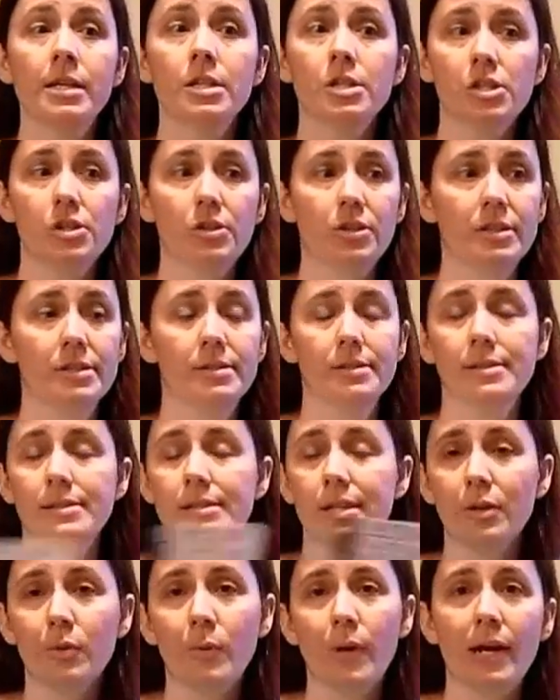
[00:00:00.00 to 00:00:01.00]
you can
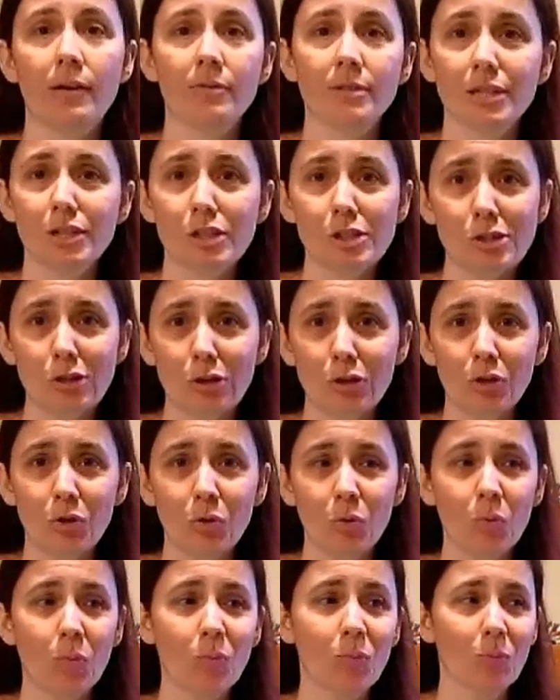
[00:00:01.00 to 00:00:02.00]
sit around in a
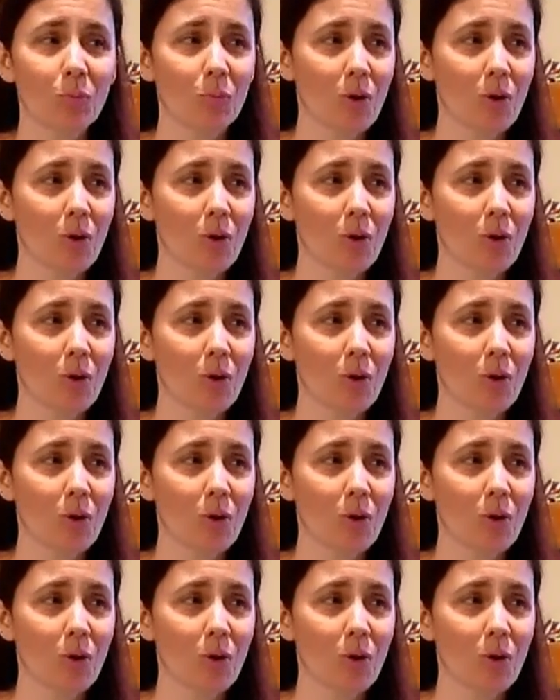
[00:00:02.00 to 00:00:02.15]
circle